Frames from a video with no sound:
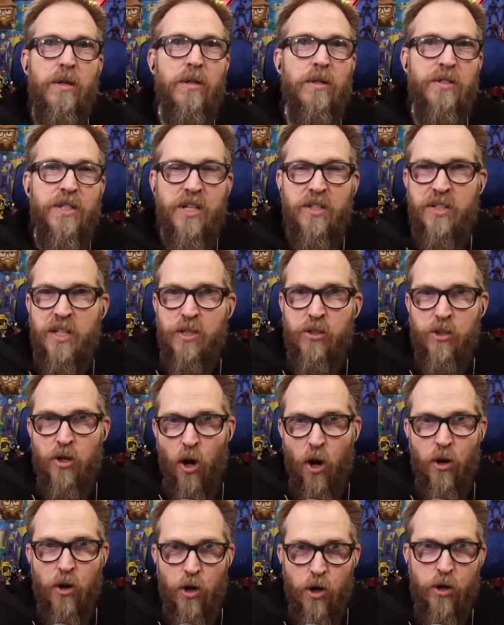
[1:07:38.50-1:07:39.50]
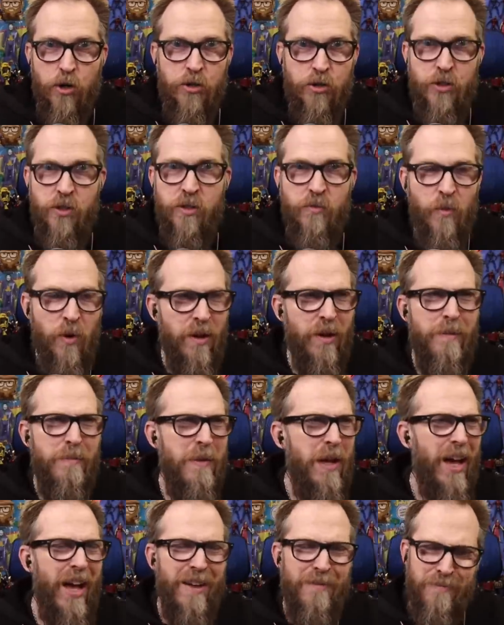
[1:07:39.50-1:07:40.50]
Disney Star Hers. Well, I
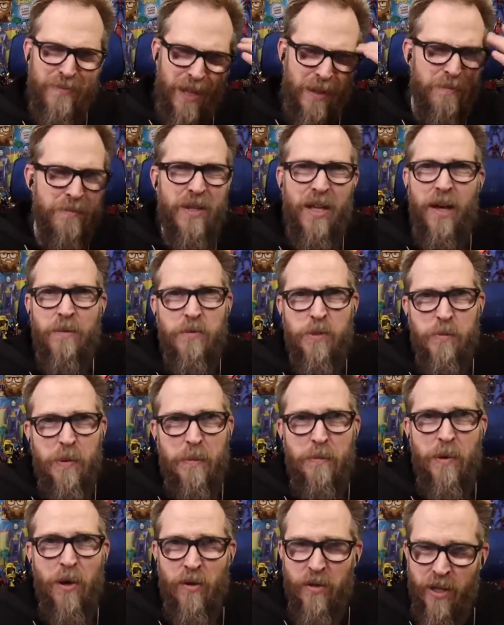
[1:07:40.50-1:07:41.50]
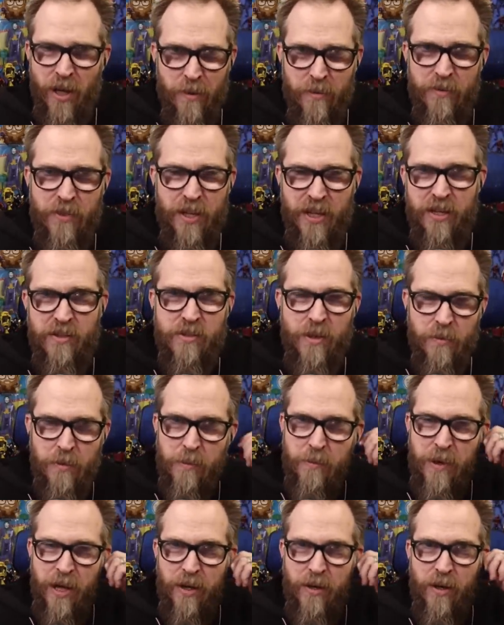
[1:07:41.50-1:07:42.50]
mean, I'm, I'm, I'm spitballing. I'll think of
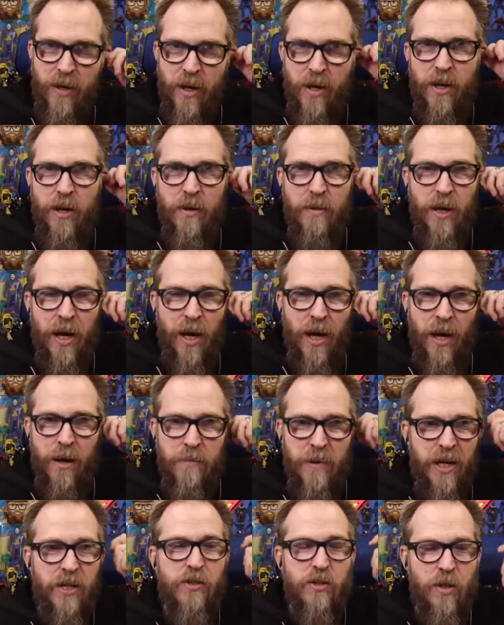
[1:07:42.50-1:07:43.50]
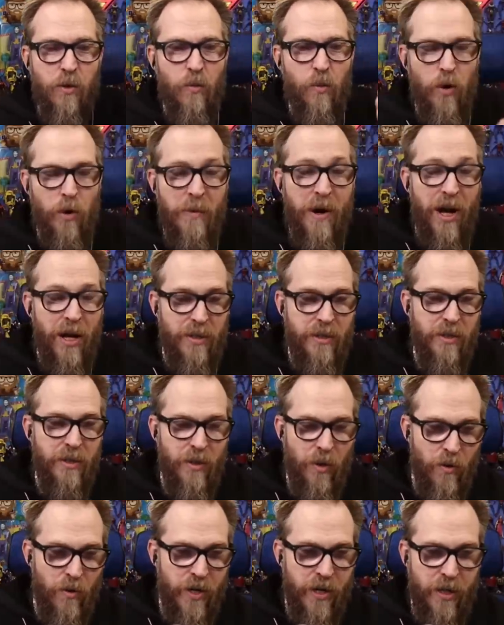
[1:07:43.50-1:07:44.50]
something better. Uh, but it's the woman
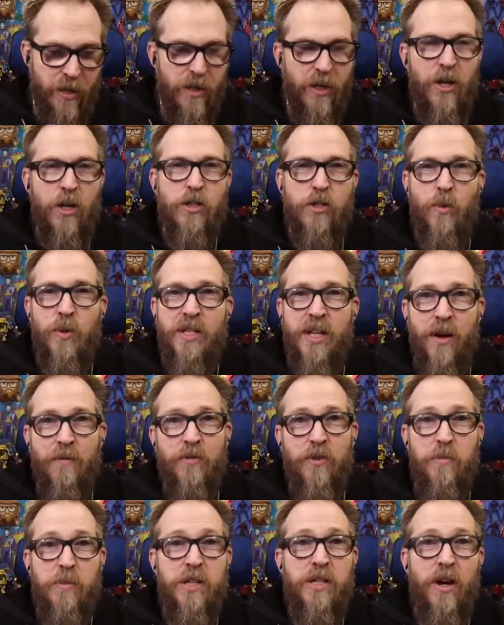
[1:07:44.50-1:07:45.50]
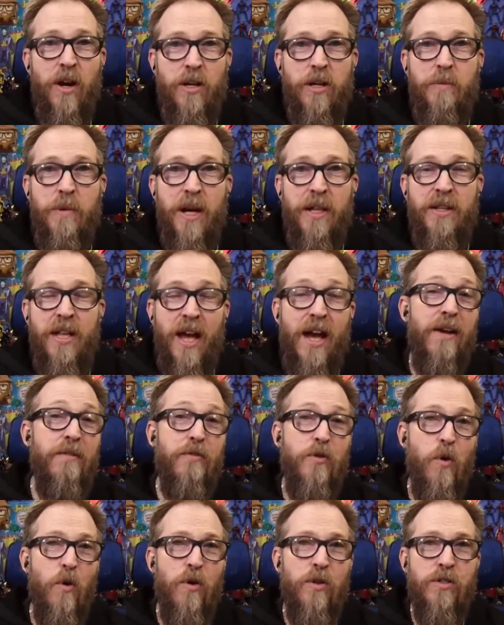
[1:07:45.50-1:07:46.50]
DeLorean. So we'll definitely be talking about that. Of
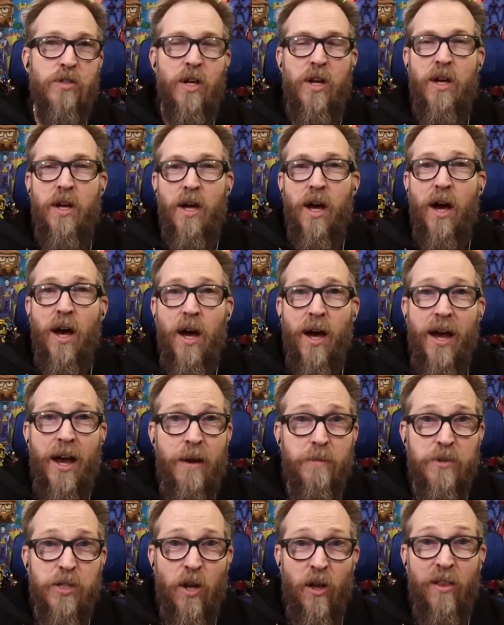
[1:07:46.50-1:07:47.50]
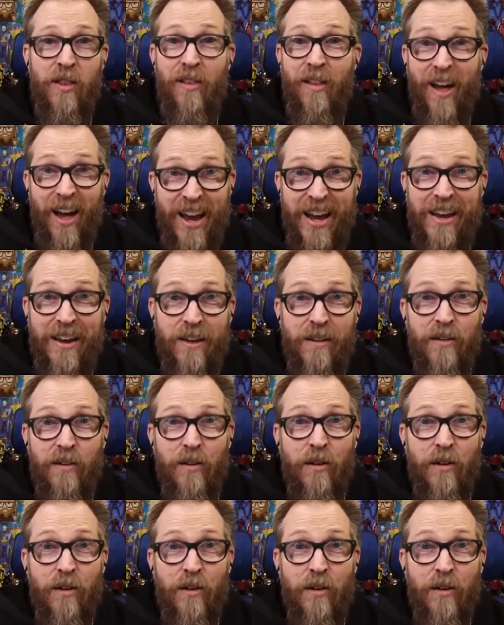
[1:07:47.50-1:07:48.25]
course, uh, Amazon lying,